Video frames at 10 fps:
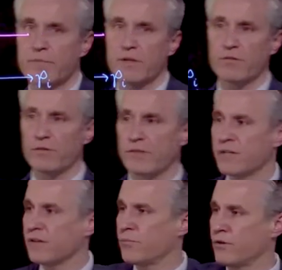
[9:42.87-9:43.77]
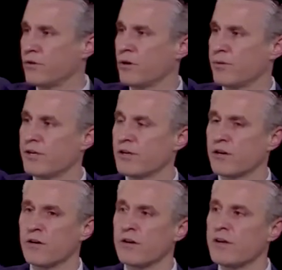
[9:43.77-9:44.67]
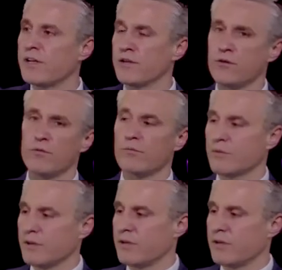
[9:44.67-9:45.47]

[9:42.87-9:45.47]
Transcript: So up here, you,